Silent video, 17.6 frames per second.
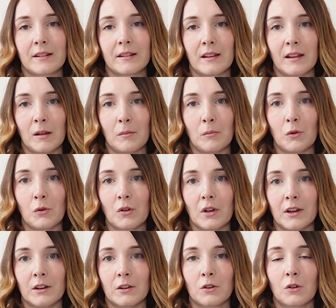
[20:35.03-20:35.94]
so they're more
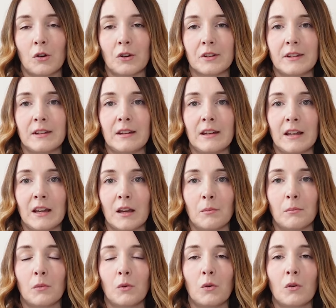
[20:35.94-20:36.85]
kind of cottony
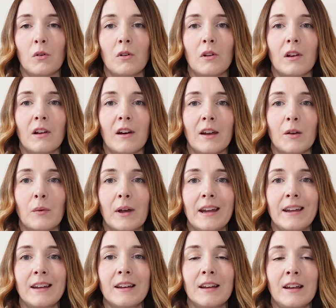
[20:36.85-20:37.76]
and more
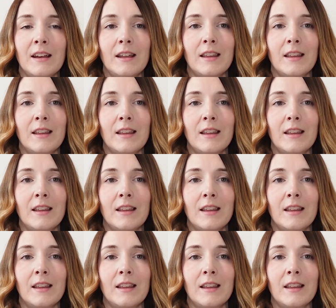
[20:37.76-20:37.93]
lightweight.